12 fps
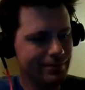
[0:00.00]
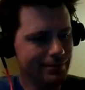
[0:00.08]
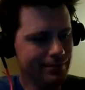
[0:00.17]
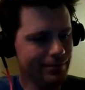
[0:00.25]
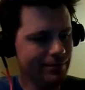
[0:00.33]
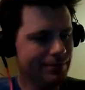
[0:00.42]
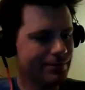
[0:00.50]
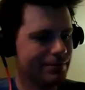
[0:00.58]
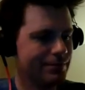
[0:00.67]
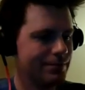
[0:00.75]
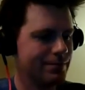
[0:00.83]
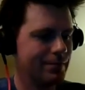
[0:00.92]

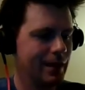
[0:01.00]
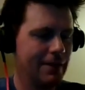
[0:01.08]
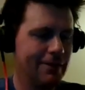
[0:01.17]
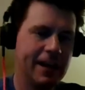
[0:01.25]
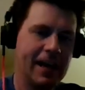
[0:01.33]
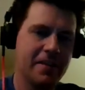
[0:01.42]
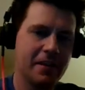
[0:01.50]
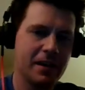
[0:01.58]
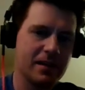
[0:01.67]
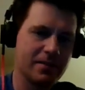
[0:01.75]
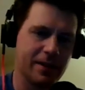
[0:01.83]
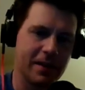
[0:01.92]
Even
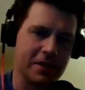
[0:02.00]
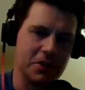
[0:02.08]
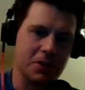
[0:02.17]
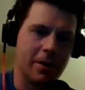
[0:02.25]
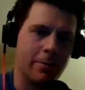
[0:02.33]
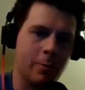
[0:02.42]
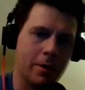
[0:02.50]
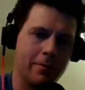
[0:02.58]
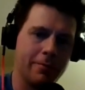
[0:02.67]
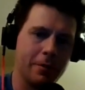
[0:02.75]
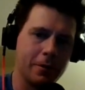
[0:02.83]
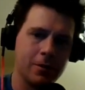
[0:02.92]
Anthony finally started
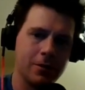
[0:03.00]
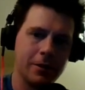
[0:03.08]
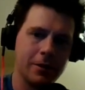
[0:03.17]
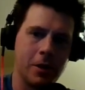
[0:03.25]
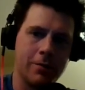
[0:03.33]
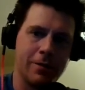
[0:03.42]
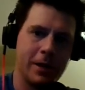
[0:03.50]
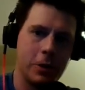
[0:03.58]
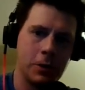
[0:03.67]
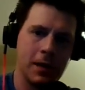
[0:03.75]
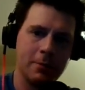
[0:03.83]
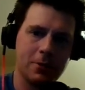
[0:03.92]
one for, you know, video
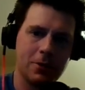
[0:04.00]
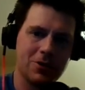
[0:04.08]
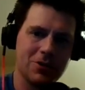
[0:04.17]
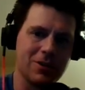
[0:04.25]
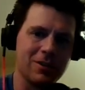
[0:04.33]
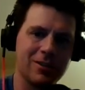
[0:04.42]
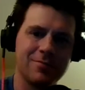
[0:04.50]
game crosstalk.